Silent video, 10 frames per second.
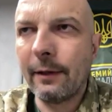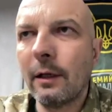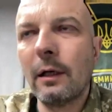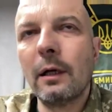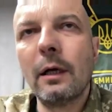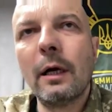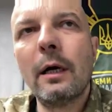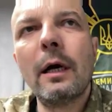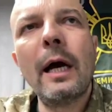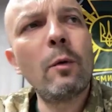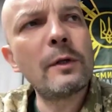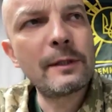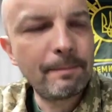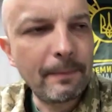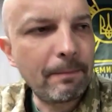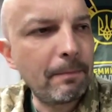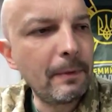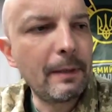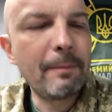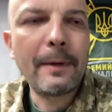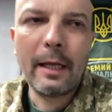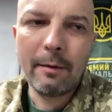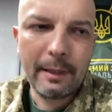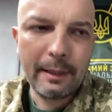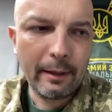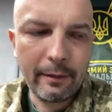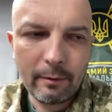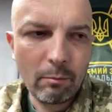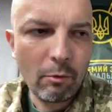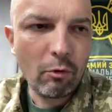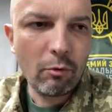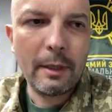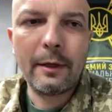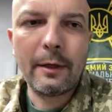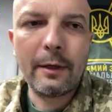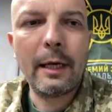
Uh, I was in parliament at the moment,